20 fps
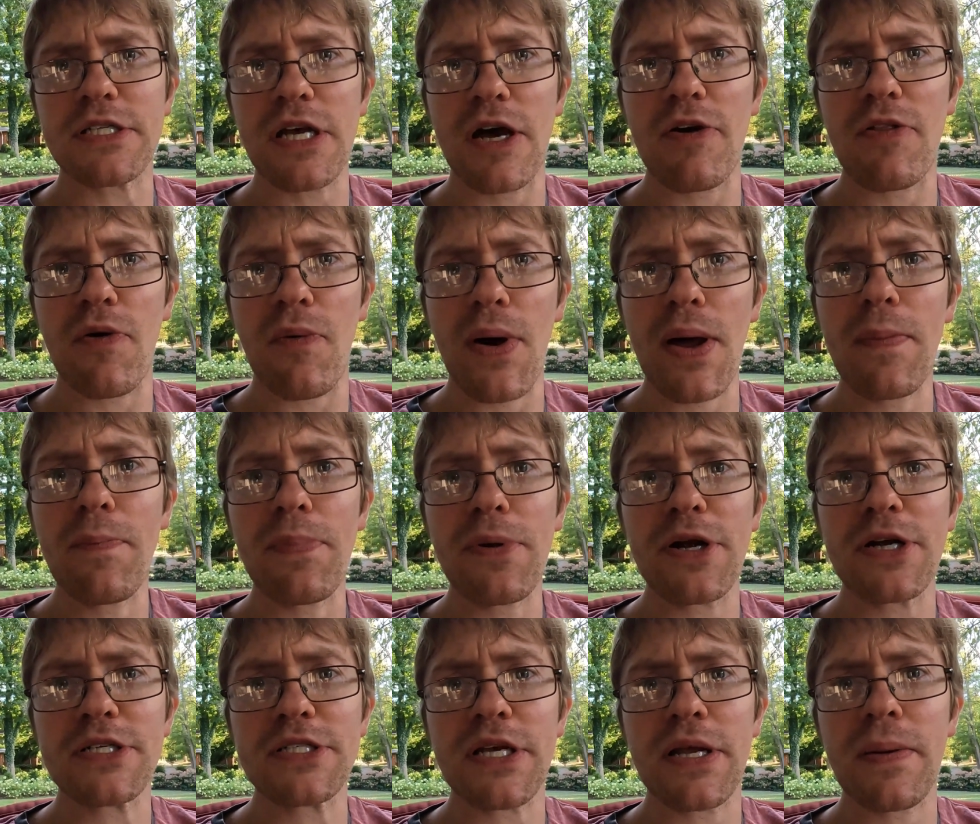So the one
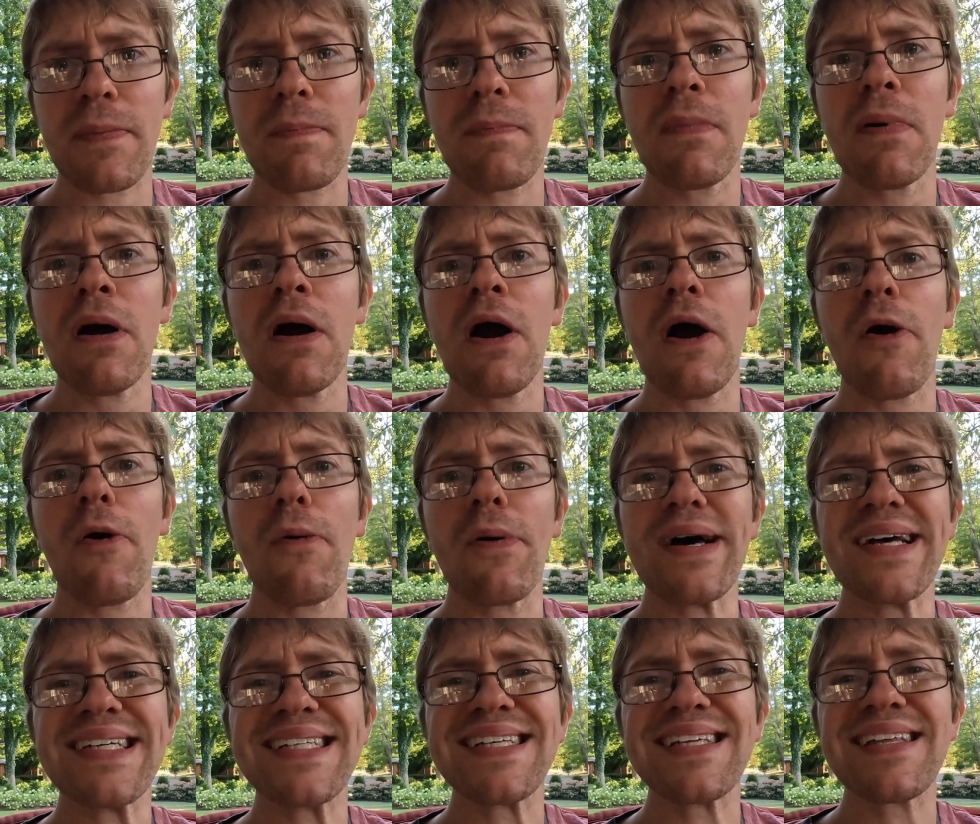person
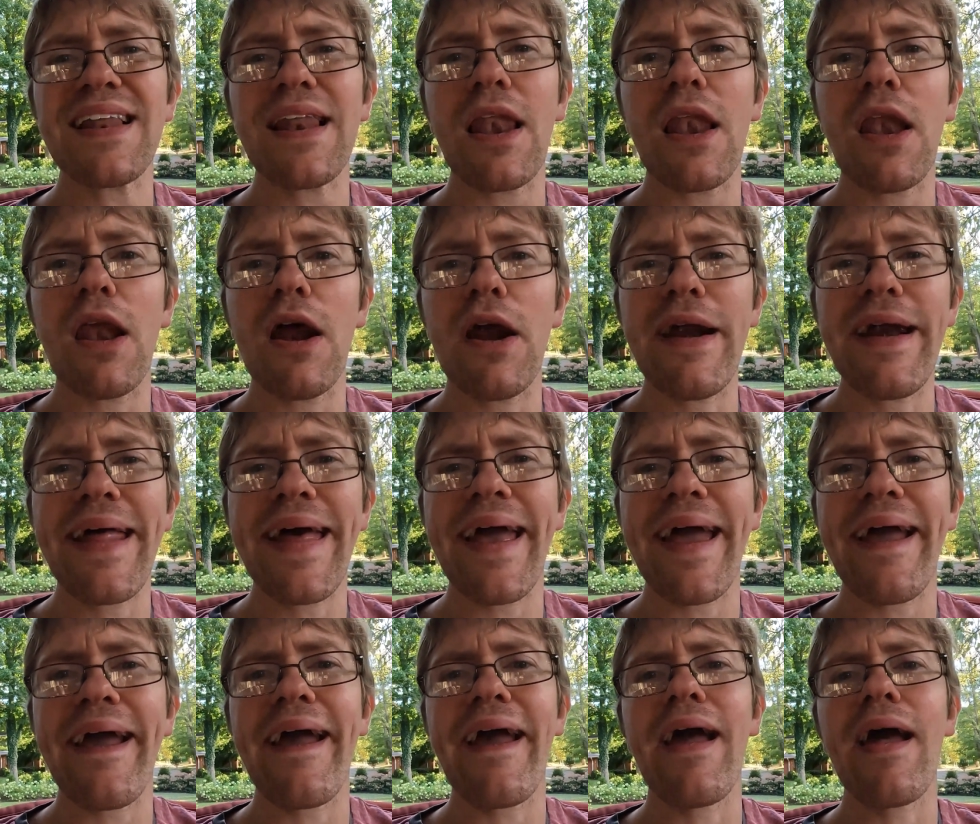was
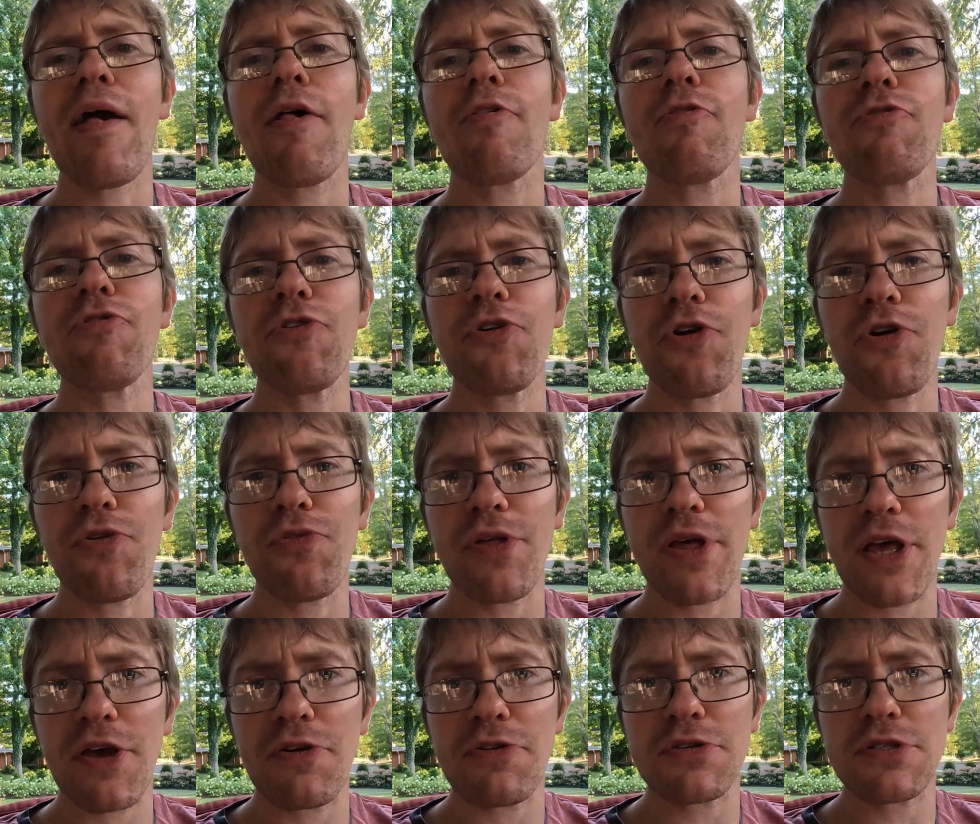learning through
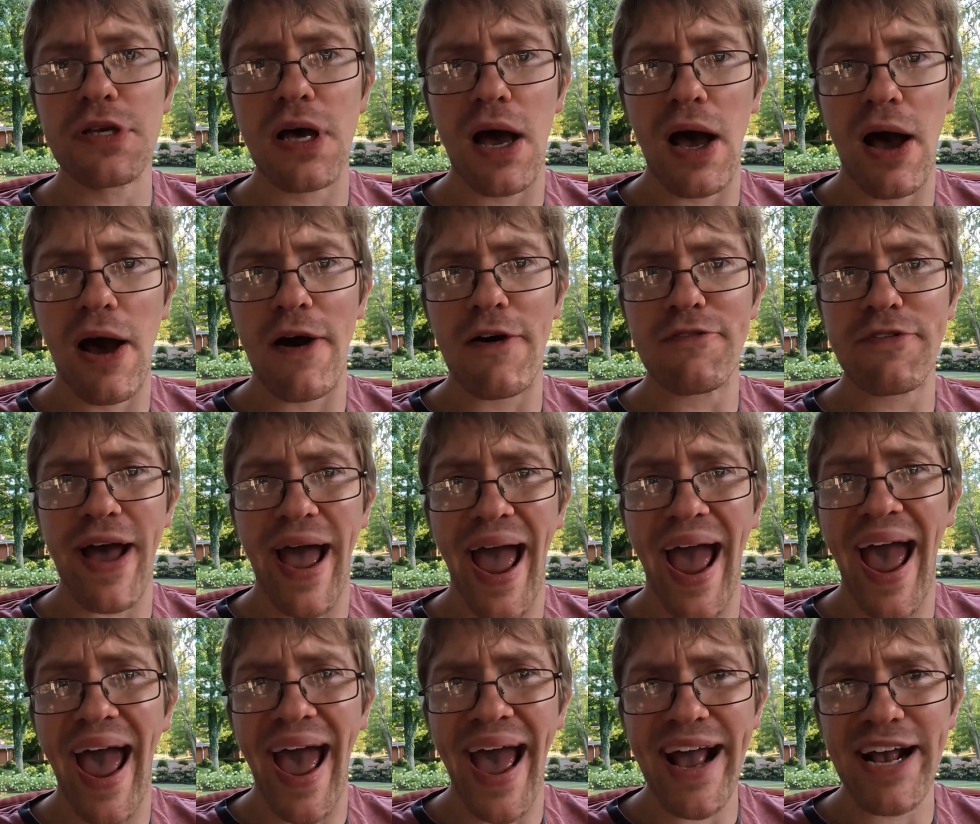the use of
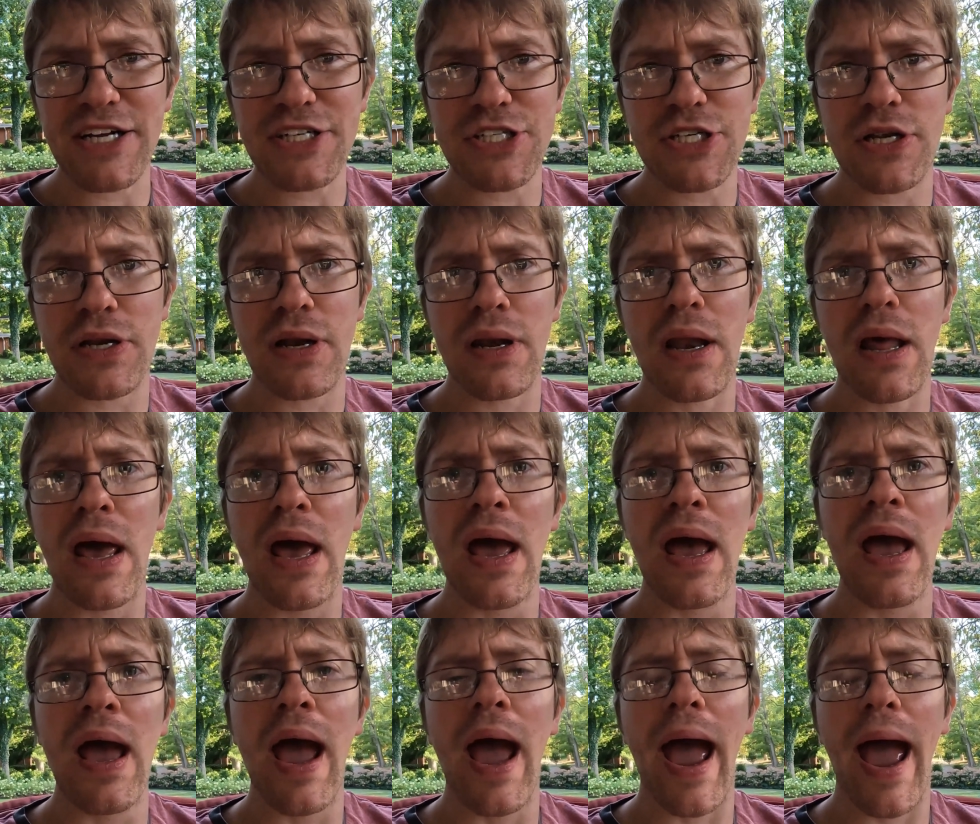action
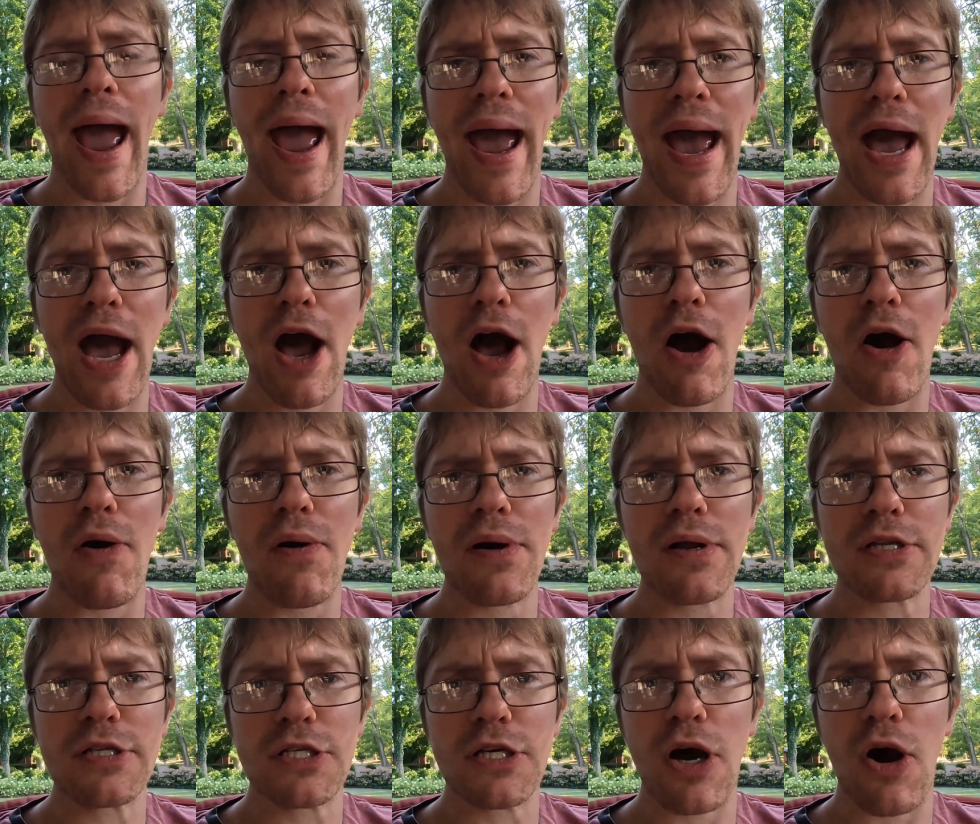
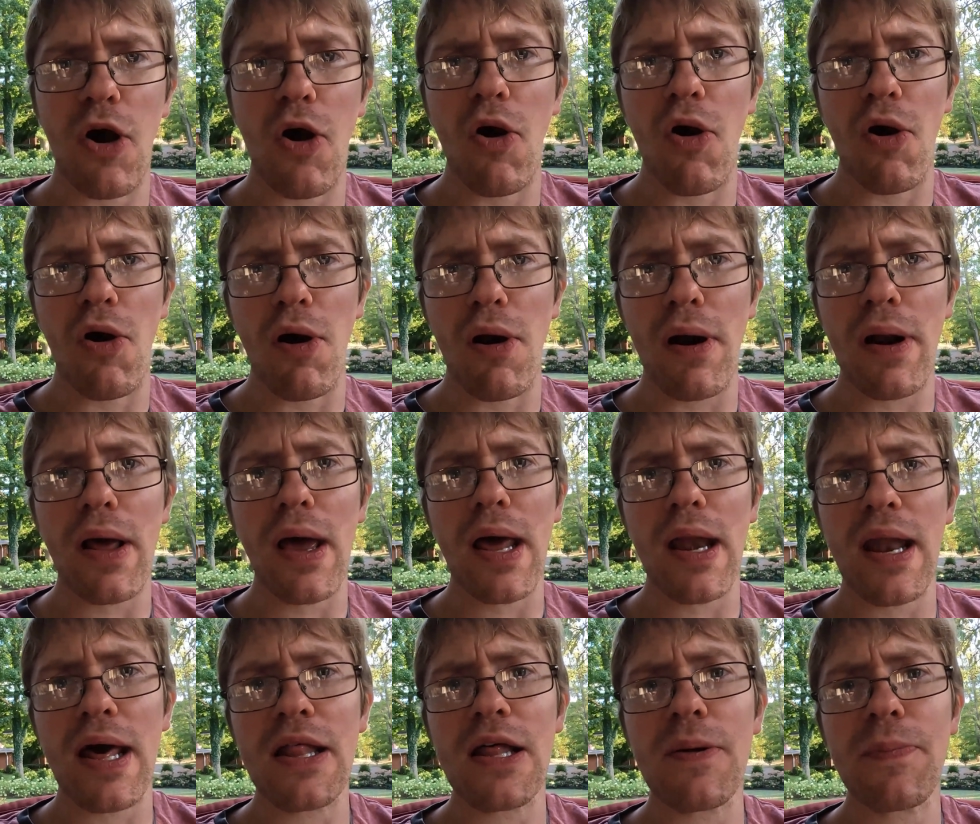how to hold
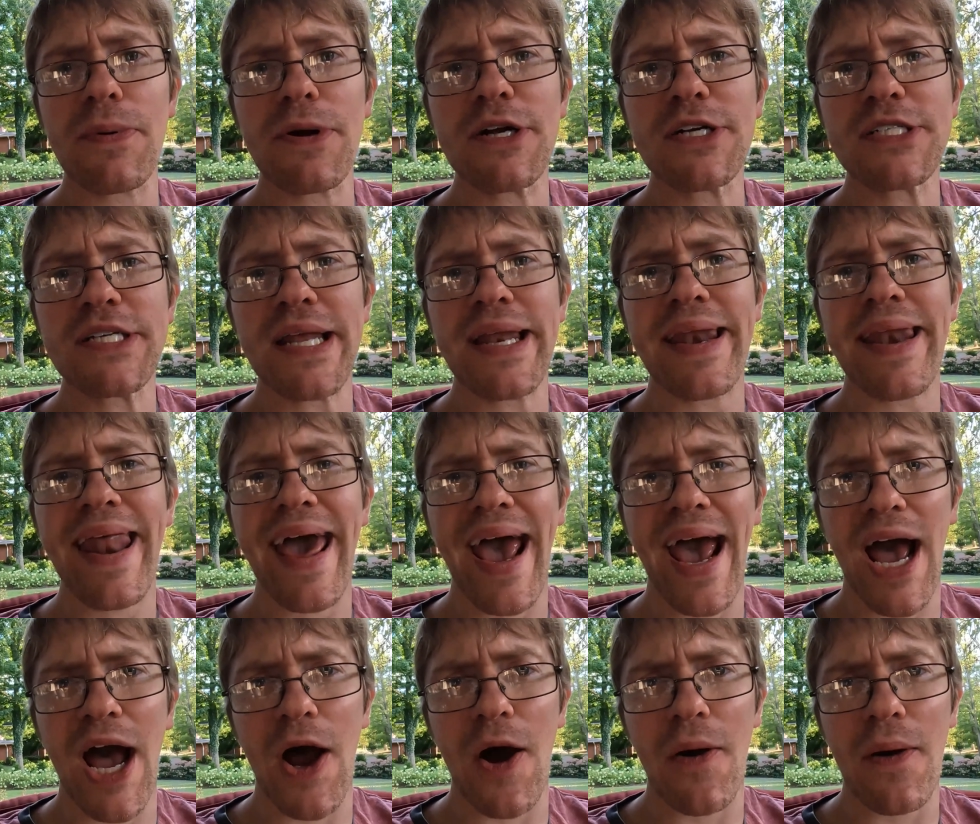another person
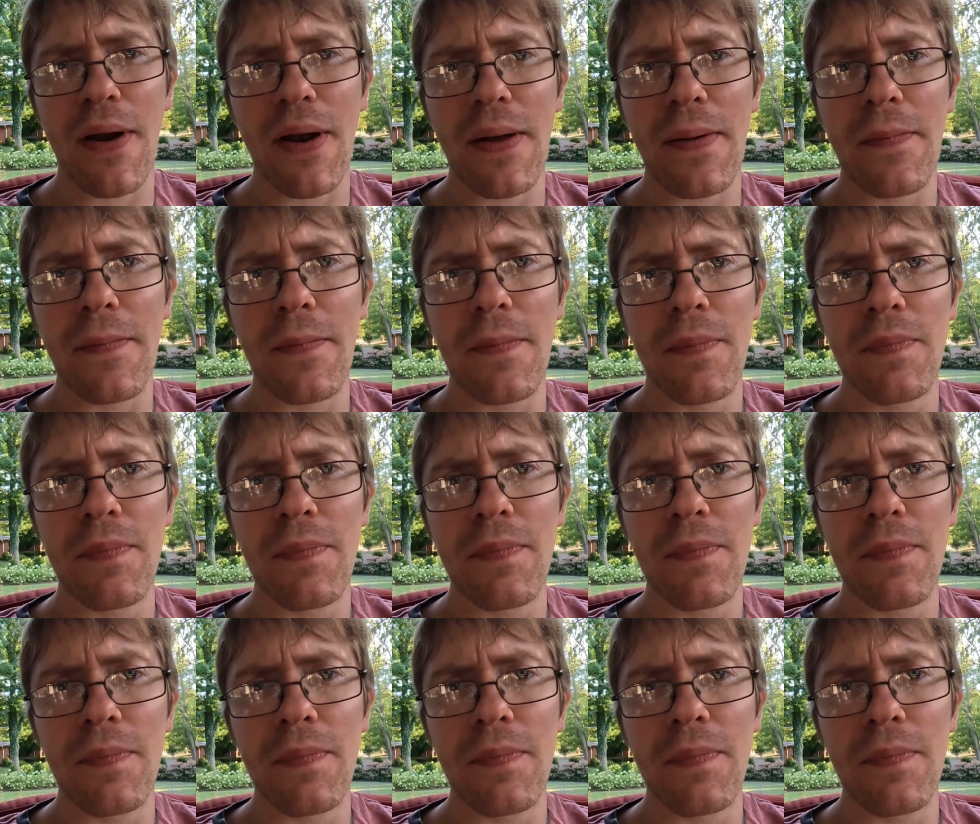down.